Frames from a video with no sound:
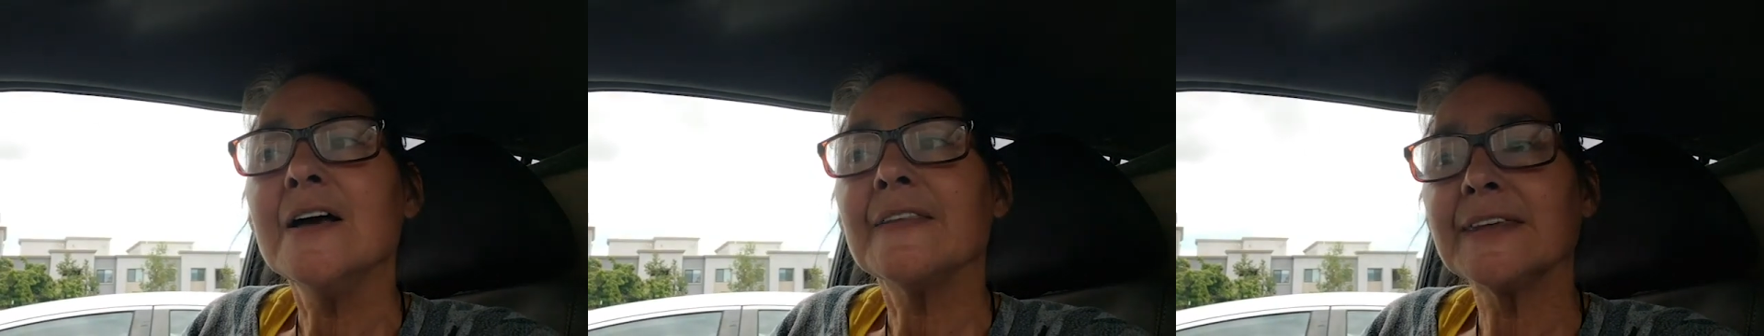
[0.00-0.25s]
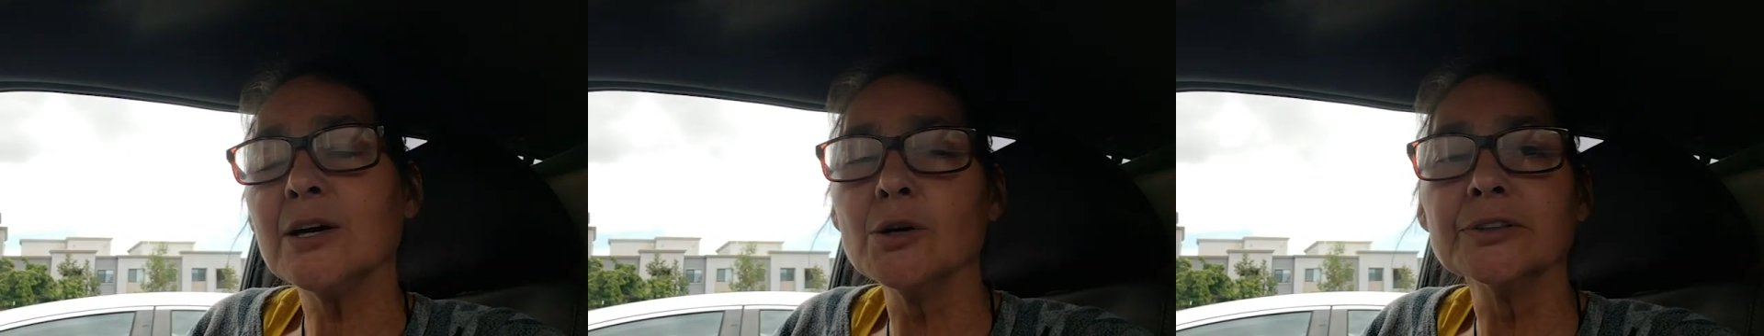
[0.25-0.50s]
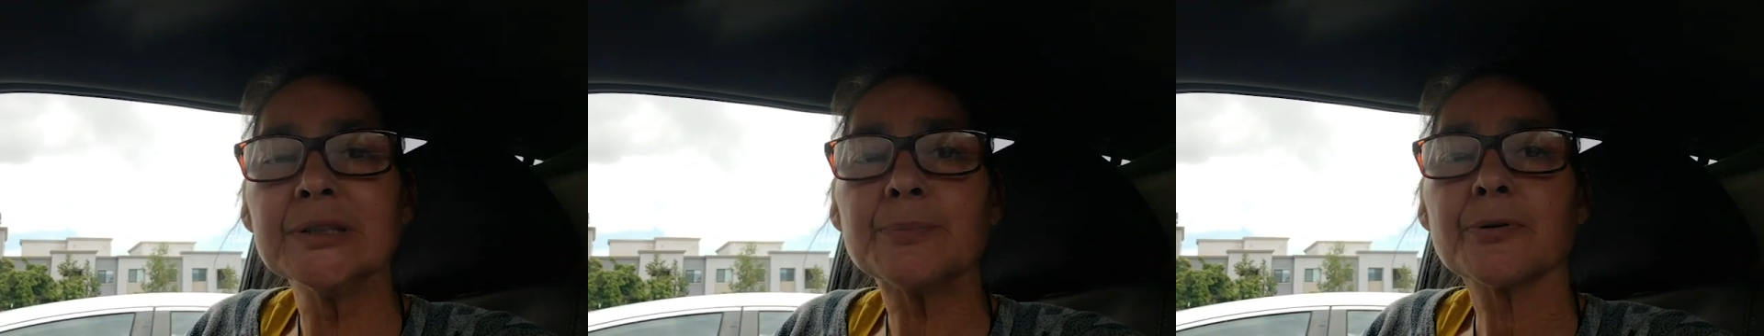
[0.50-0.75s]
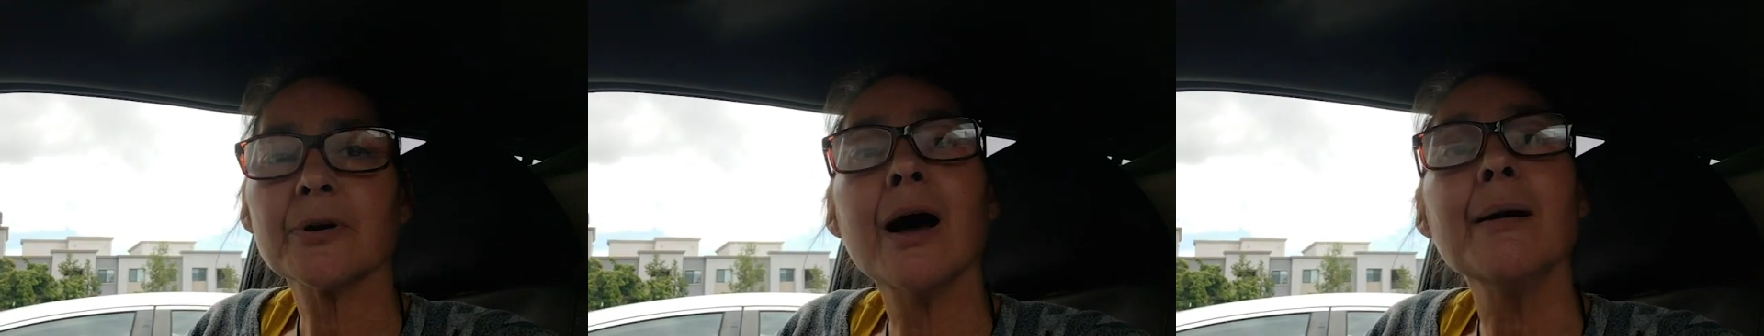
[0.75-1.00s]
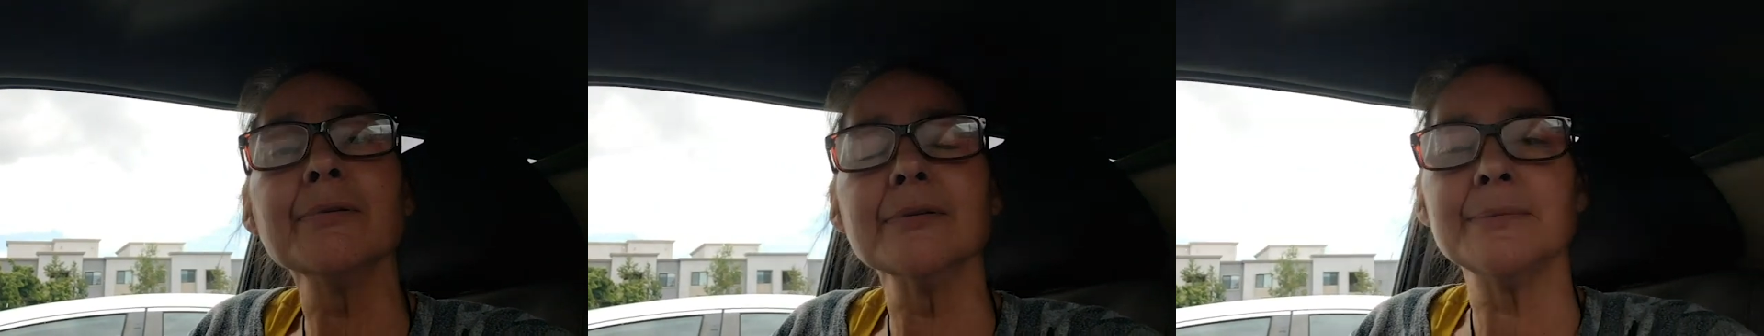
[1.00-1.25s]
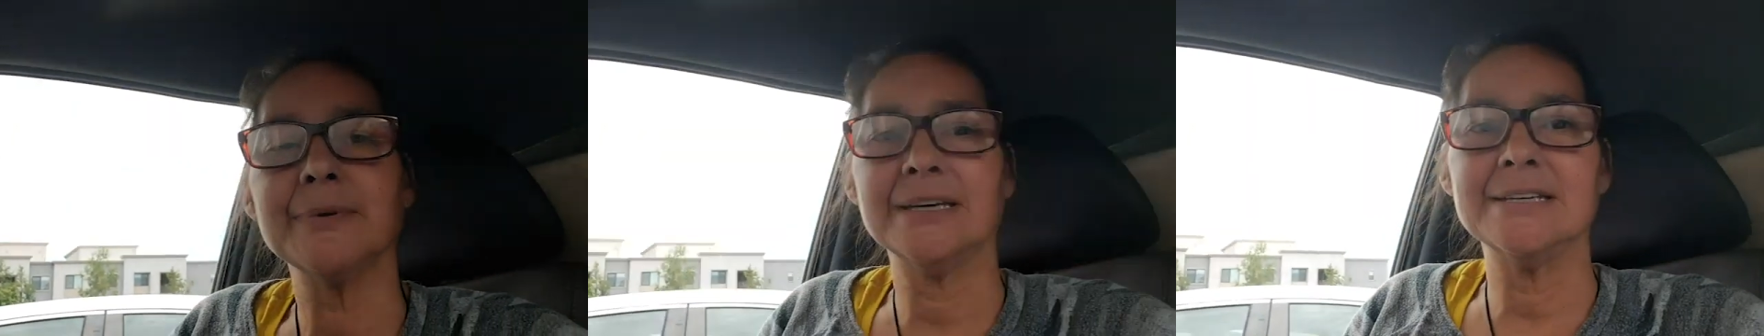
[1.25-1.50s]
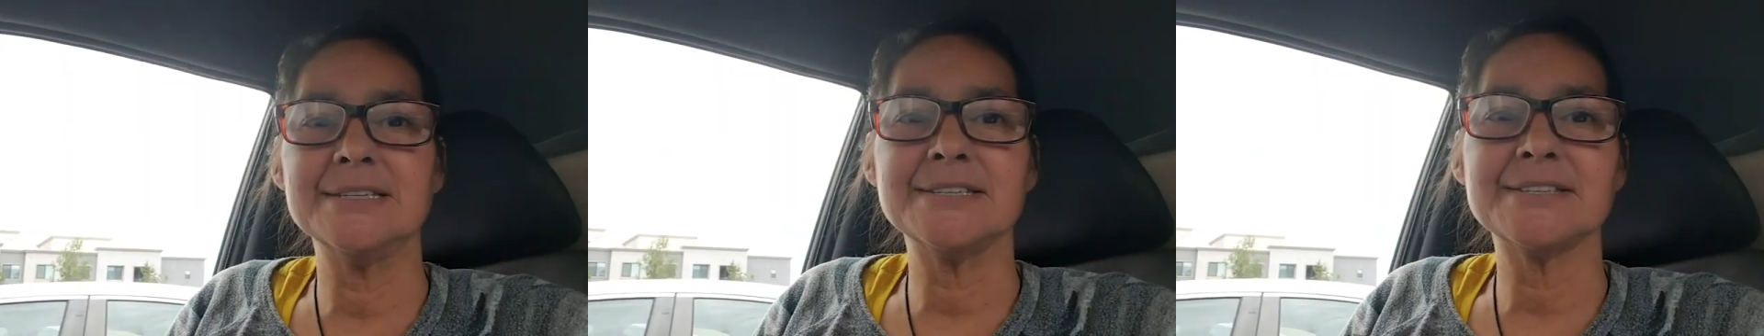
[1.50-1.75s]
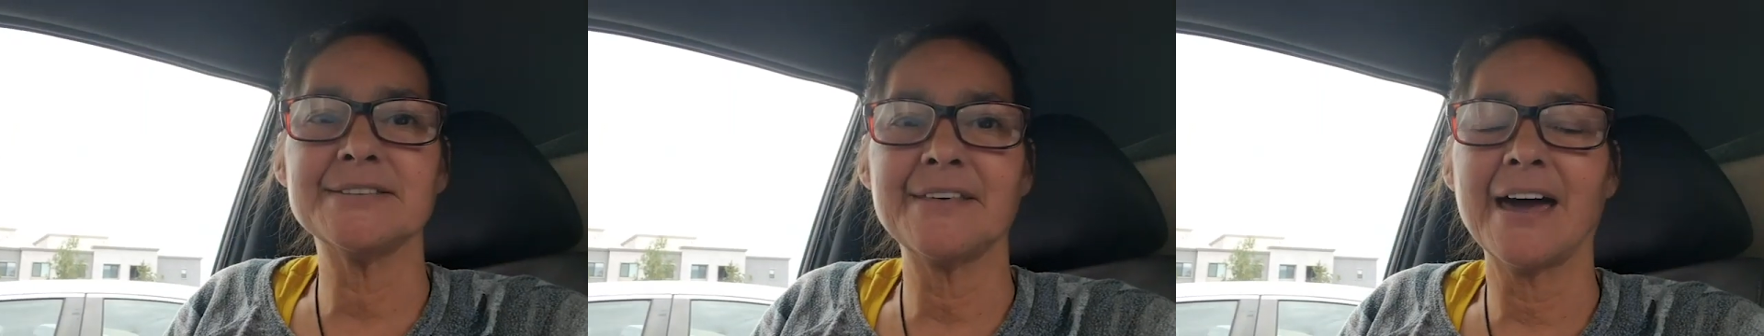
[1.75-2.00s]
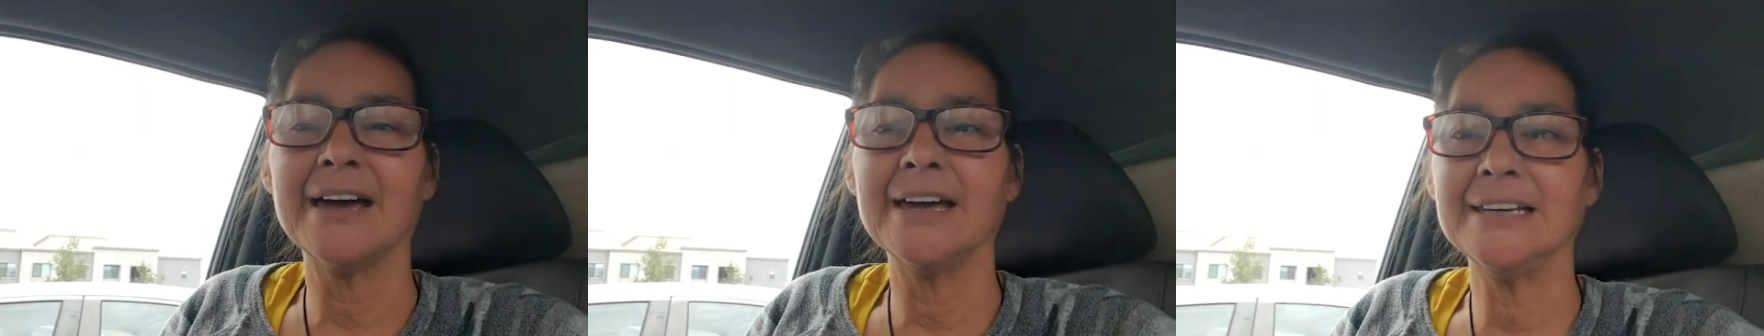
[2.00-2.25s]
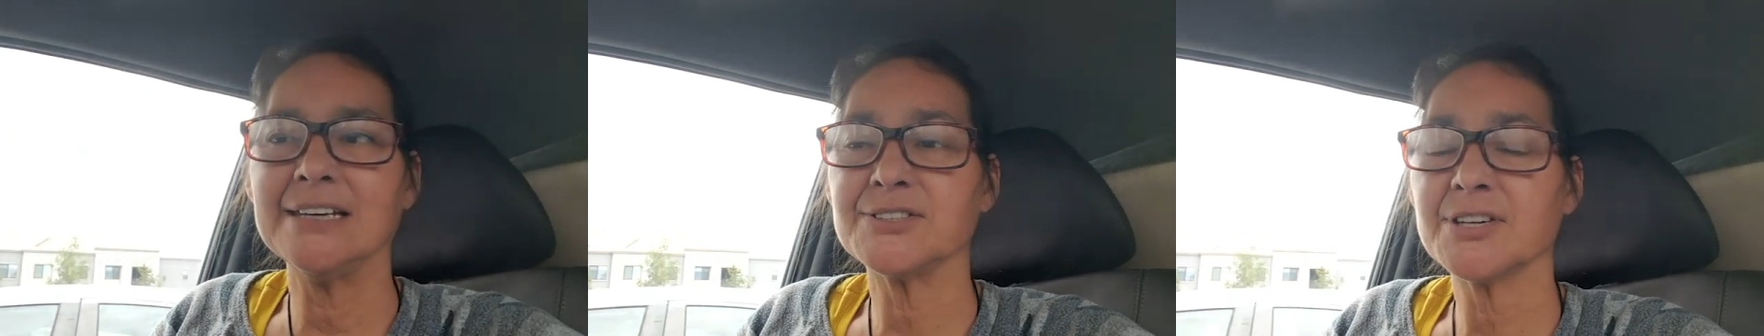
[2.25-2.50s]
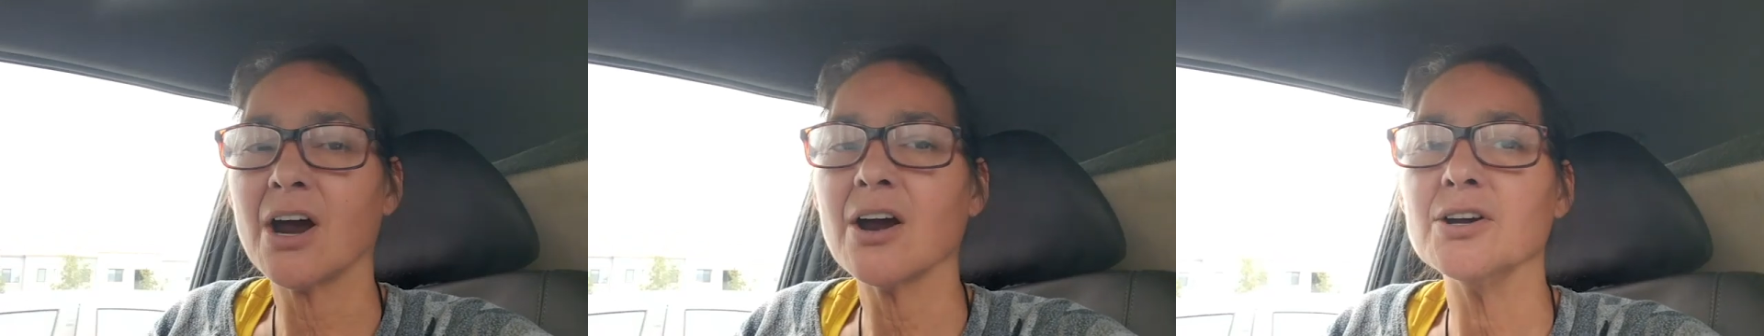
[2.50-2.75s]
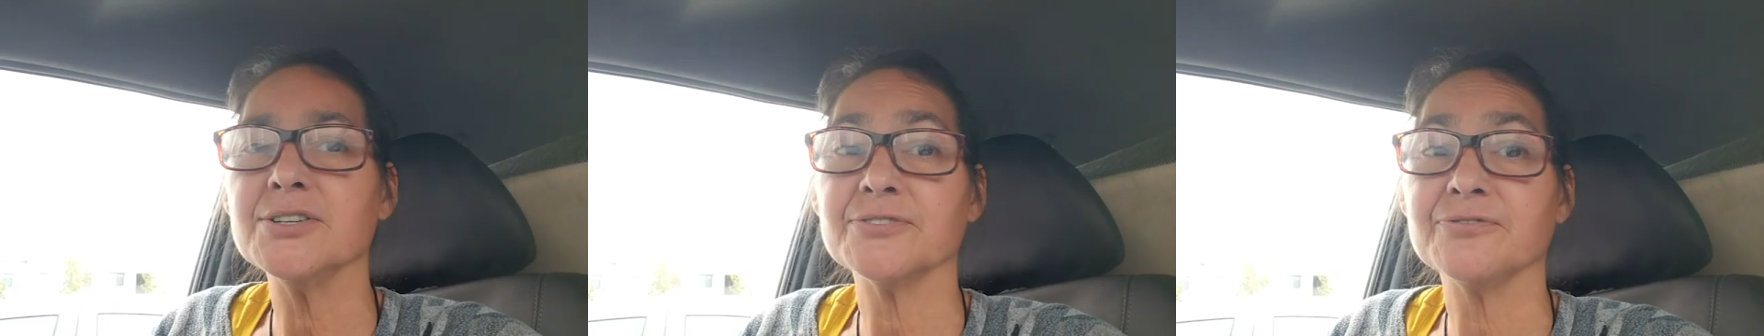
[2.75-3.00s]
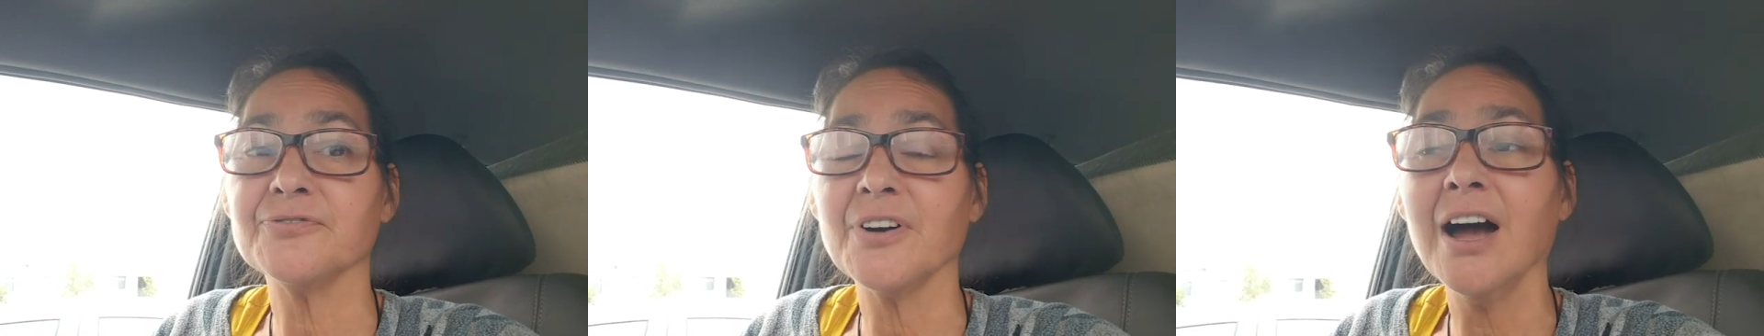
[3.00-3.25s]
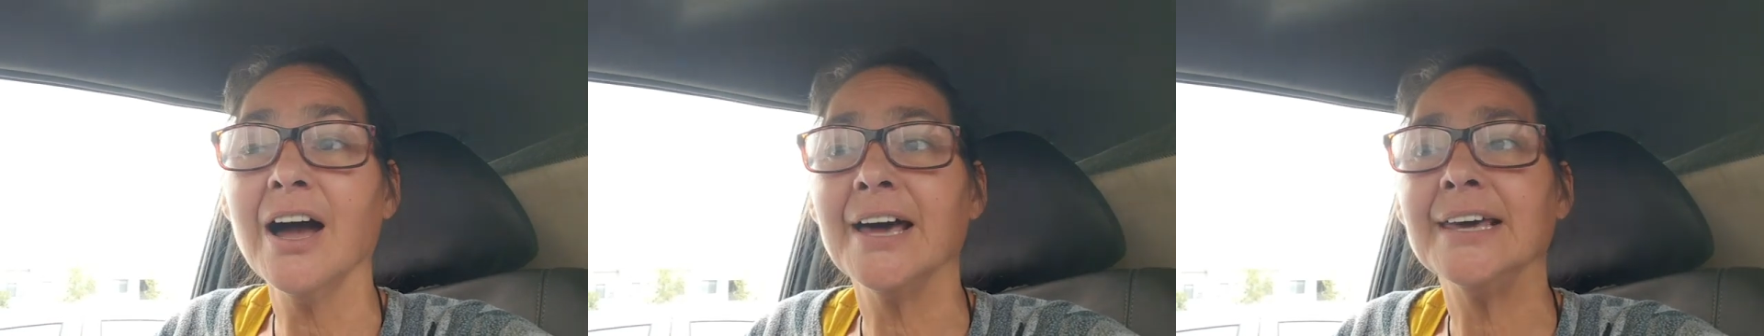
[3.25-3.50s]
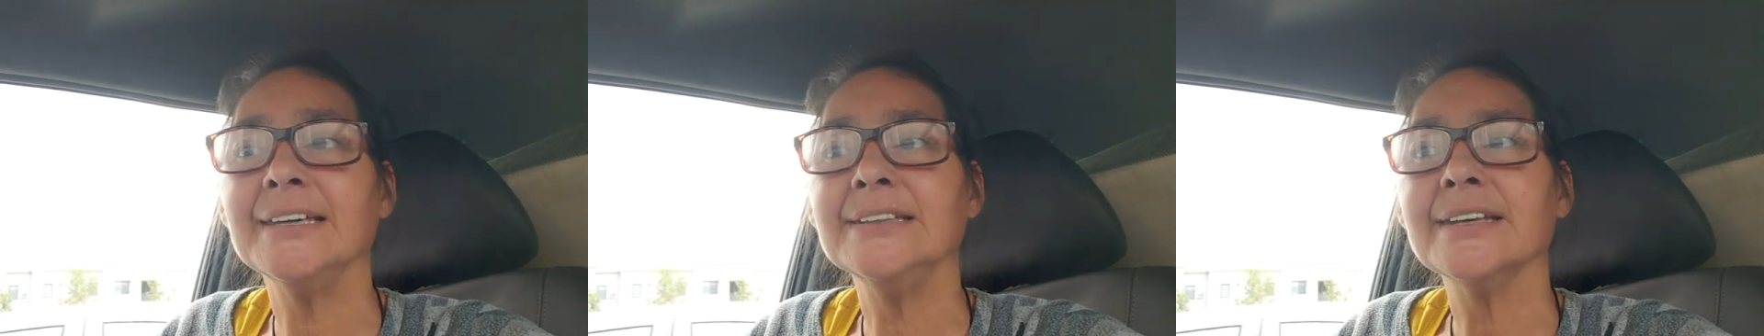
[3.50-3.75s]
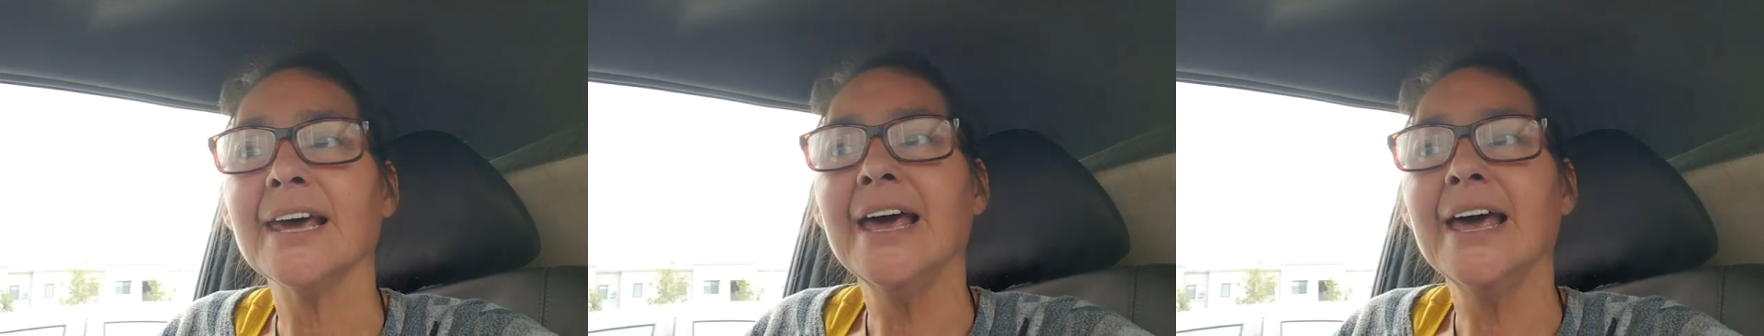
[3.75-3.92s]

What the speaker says: The only problem is that it's hard to find